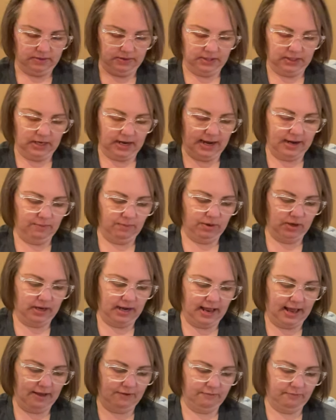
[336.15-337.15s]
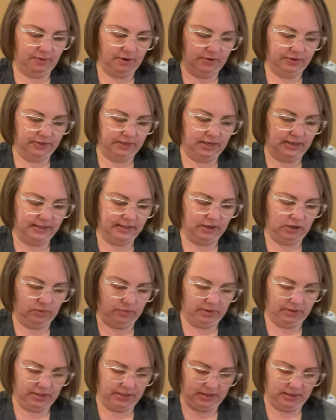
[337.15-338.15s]
the night we're going to have birthday dinner
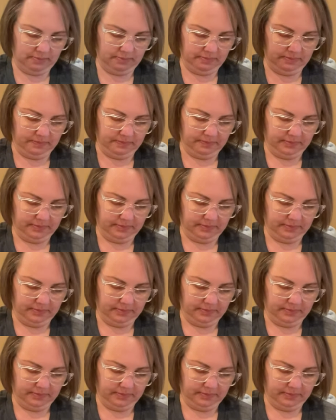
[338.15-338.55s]
with him.